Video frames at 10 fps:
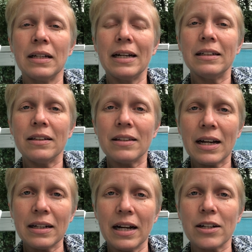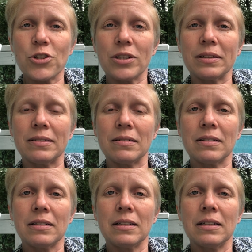And in that action,
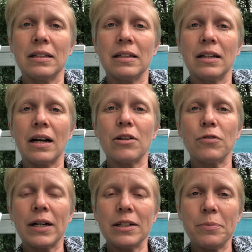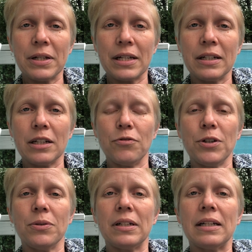I find a beginning of
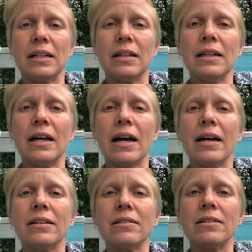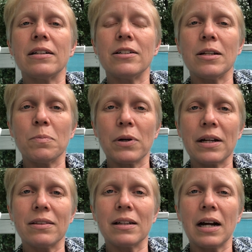unity and a deep
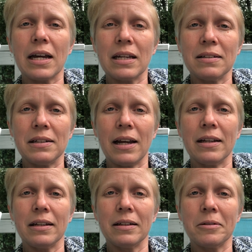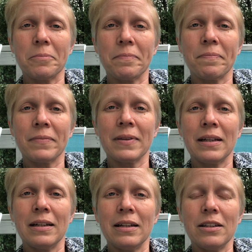breath that I can take.
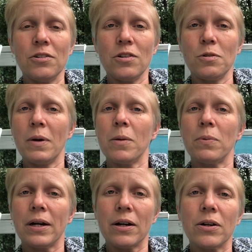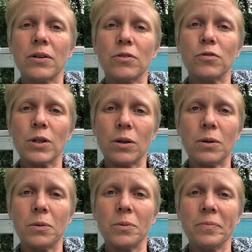This is my prayer for
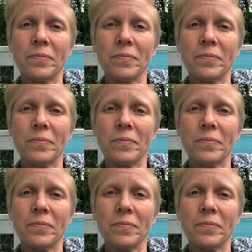you.